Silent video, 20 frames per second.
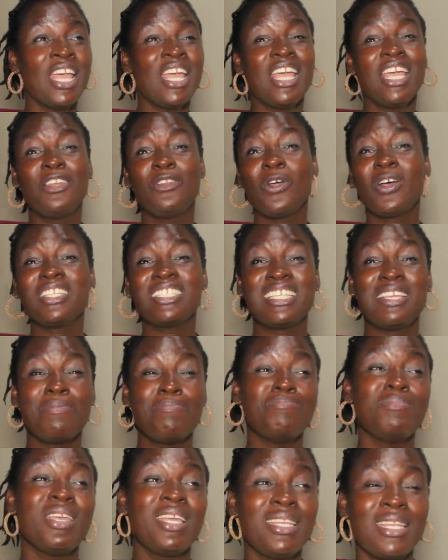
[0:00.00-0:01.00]
It
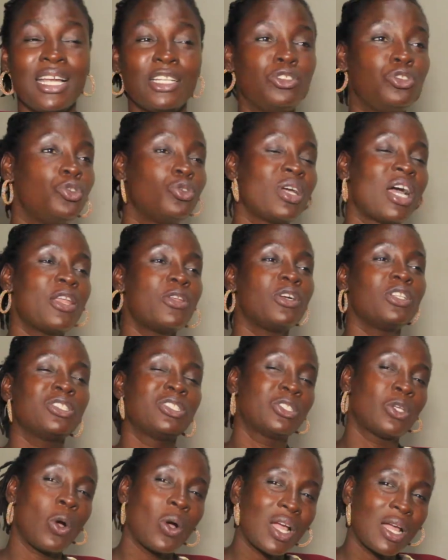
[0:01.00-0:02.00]
doesn't mean that you cannot
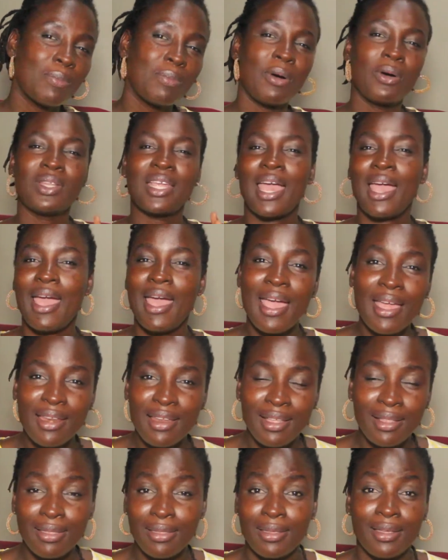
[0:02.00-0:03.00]
talk about
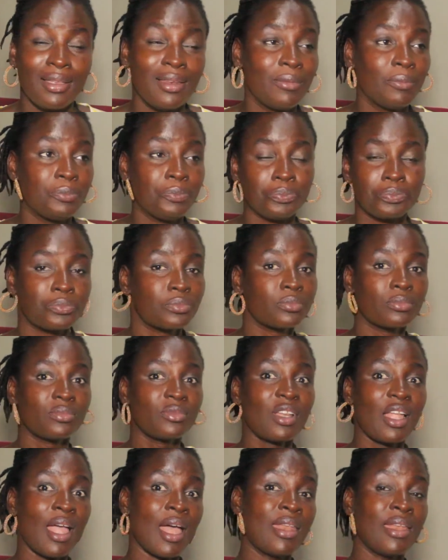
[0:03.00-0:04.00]
anything
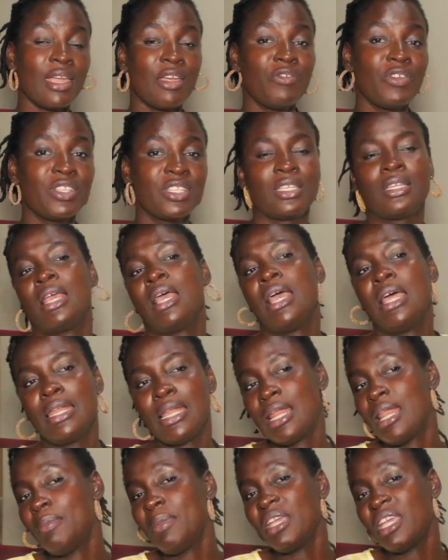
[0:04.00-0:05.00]
and everything.
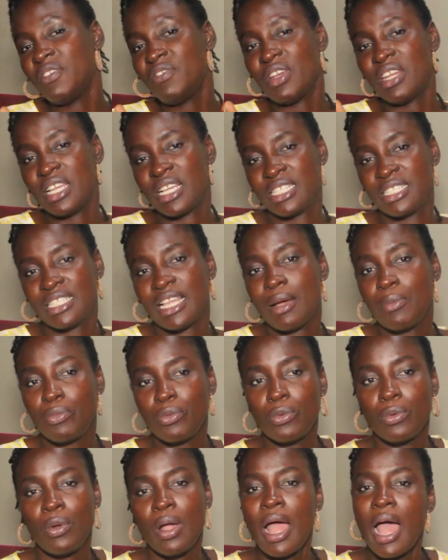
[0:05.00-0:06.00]
Now, let me give you an
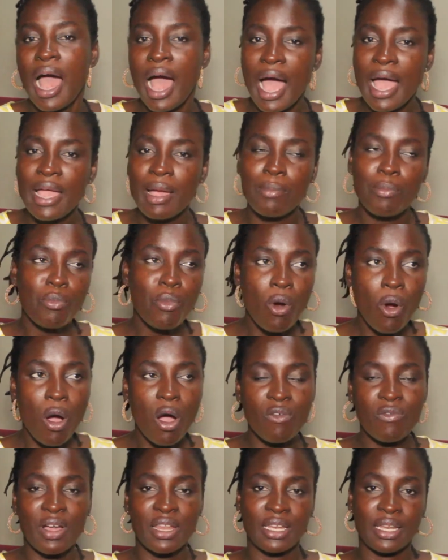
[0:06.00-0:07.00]
example. I am
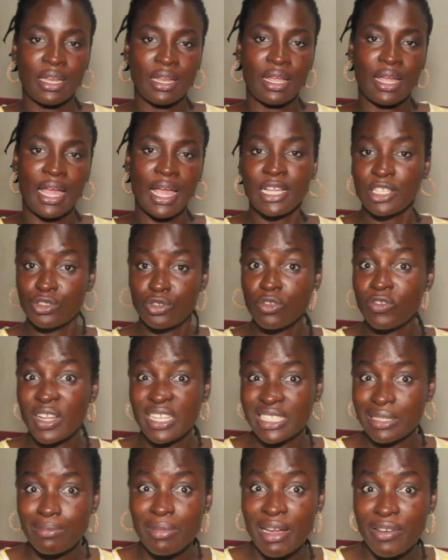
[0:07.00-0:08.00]
more of an
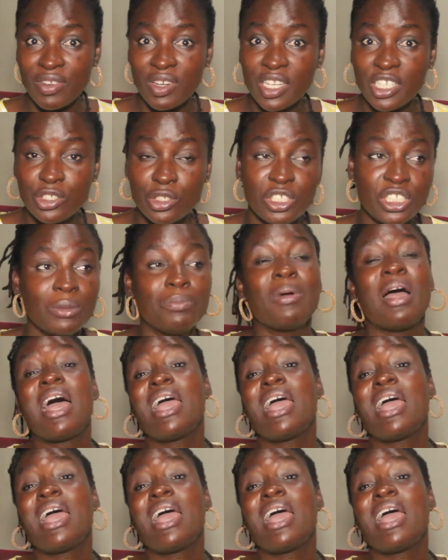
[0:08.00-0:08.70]
extrovert in my relationship.